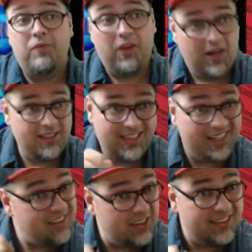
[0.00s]
on an
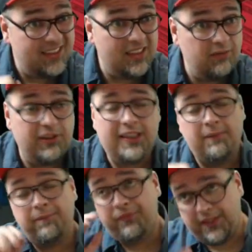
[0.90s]
HD TV,
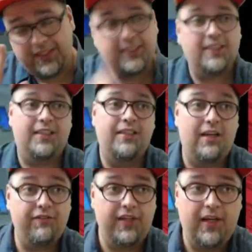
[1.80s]
then this is a
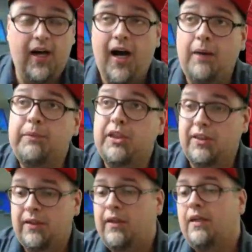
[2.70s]
definite
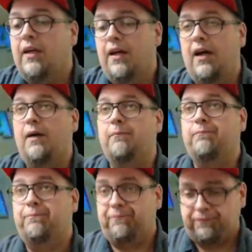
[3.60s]
option. Um,
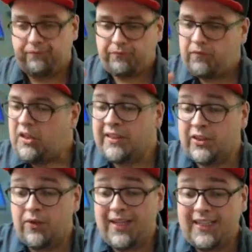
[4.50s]
so
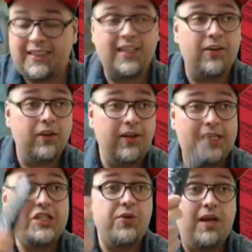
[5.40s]
like I said earlier, I
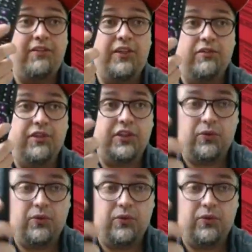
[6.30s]
do have a universal